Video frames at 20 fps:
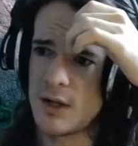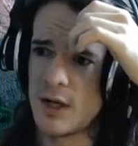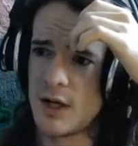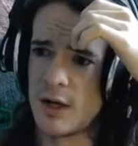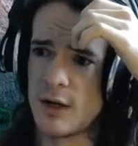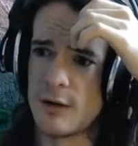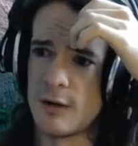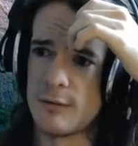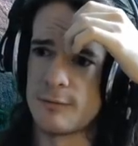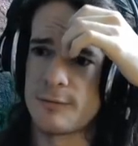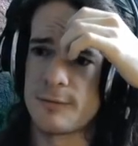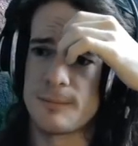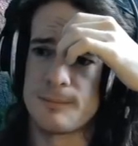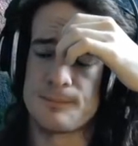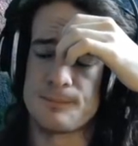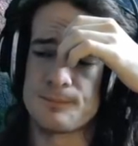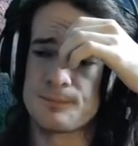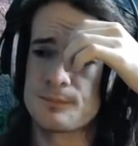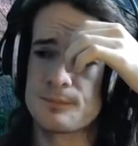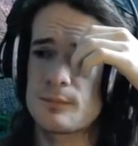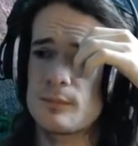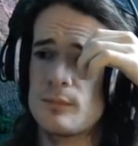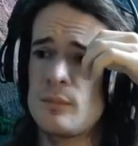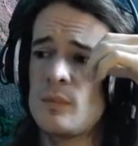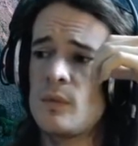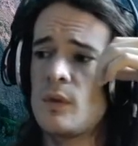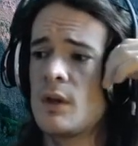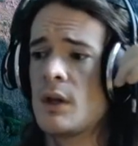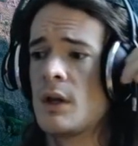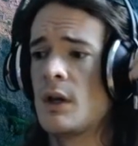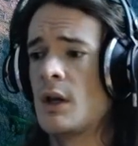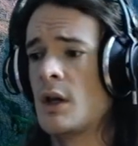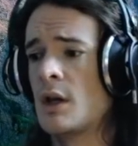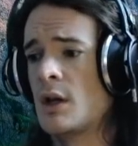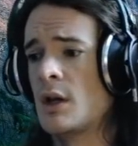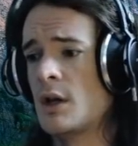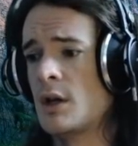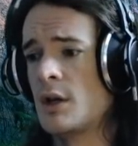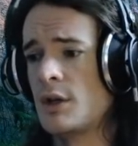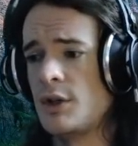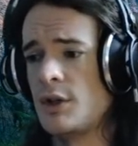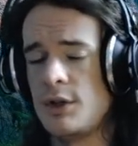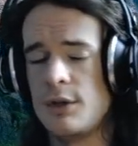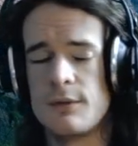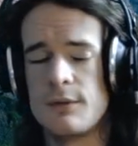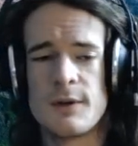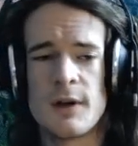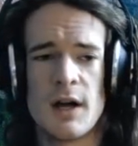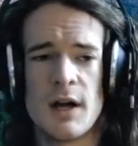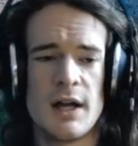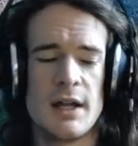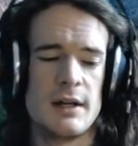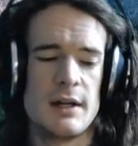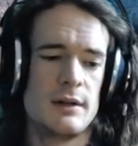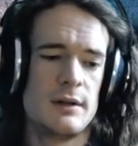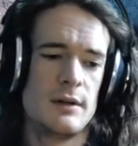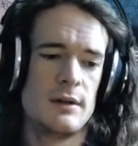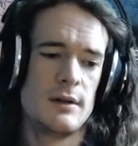of, you've got